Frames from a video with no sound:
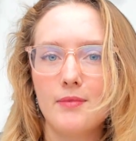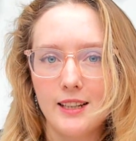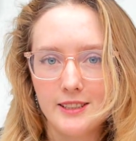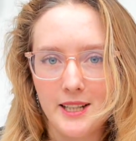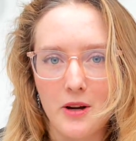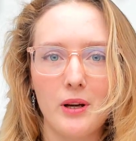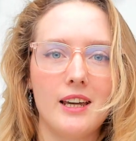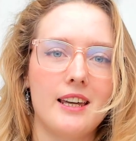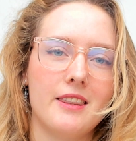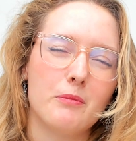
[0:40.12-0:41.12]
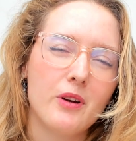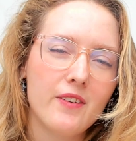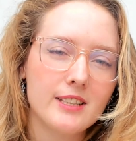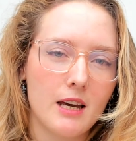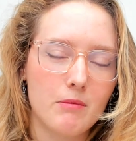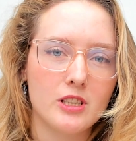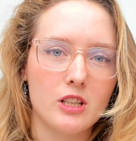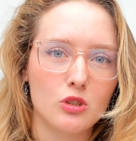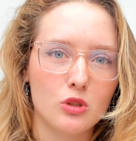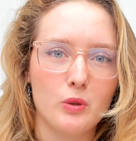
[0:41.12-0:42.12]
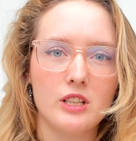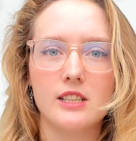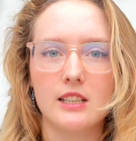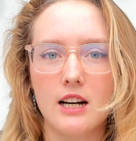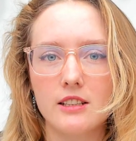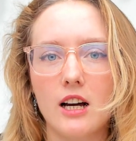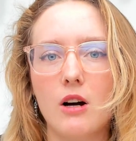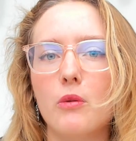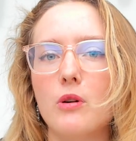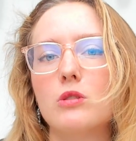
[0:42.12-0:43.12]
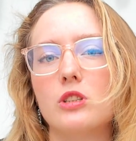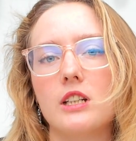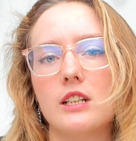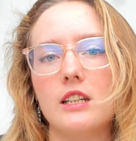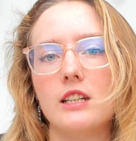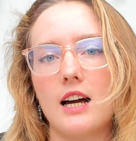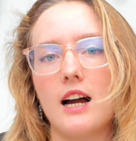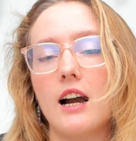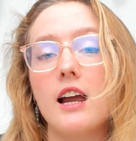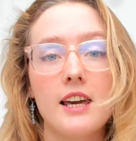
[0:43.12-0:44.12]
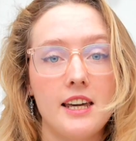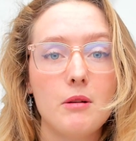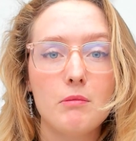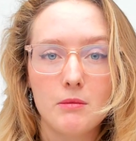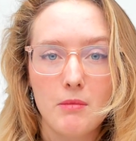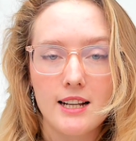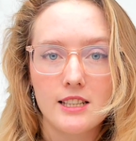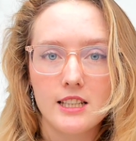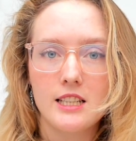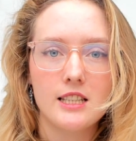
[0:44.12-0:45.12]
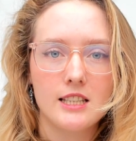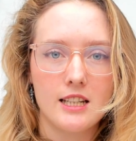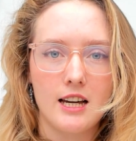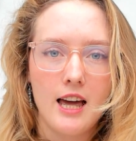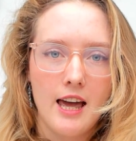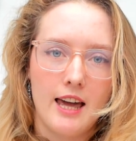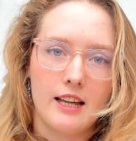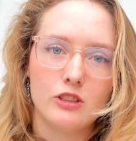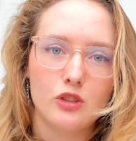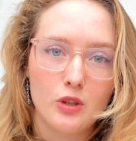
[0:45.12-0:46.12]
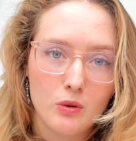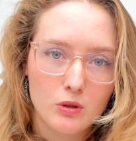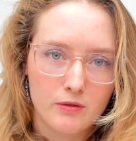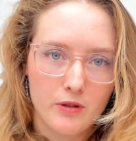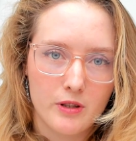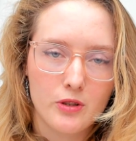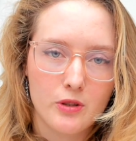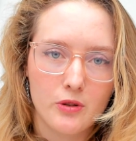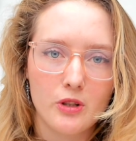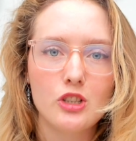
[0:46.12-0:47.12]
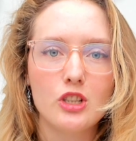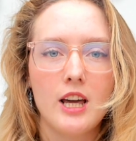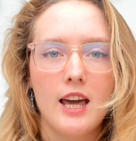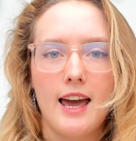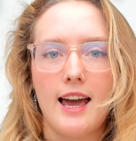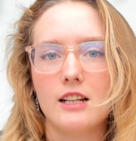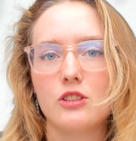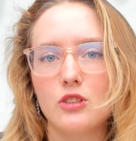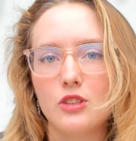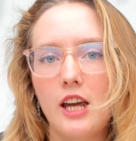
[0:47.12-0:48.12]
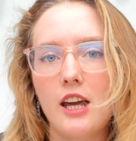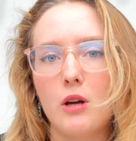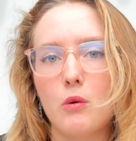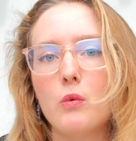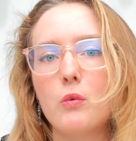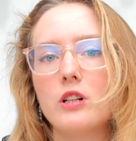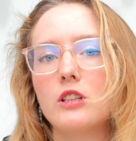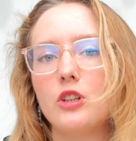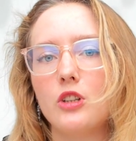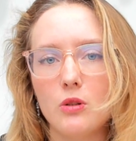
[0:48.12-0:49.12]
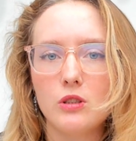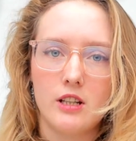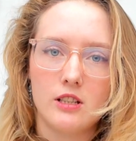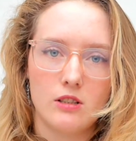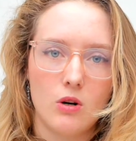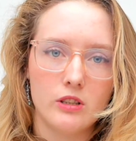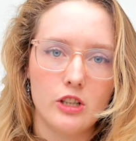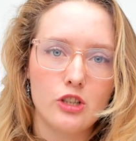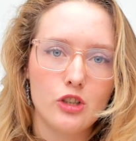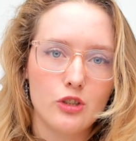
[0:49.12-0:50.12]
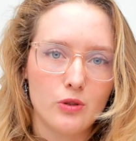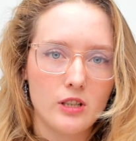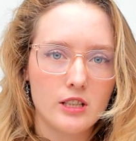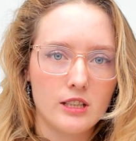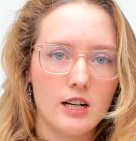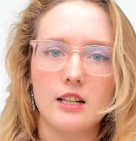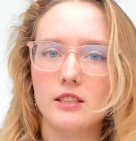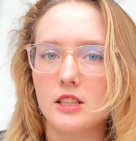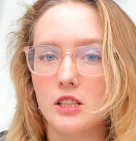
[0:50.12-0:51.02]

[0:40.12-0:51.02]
So, in the previous episodes, we discussed how those techniques are implemented uh, and used for the search, and today we will use this knowledge to discuss